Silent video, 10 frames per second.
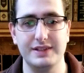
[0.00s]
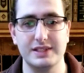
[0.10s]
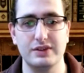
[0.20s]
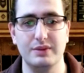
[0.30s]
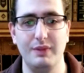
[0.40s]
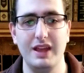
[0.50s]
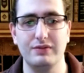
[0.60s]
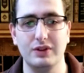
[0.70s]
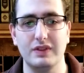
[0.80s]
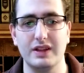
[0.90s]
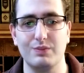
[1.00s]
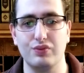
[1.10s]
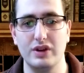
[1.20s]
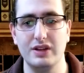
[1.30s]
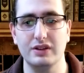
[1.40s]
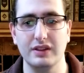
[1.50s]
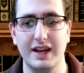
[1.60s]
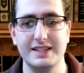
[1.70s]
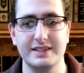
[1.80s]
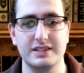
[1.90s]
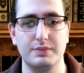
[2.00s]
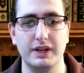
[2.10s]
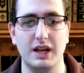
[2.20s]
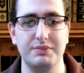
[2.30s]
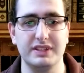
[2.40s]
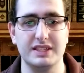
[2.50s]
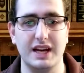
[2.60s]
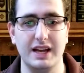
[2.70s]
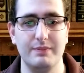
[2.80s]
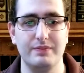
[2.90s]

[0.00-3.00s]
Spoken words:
so it may have looked like a pretty good license to pick up at the time.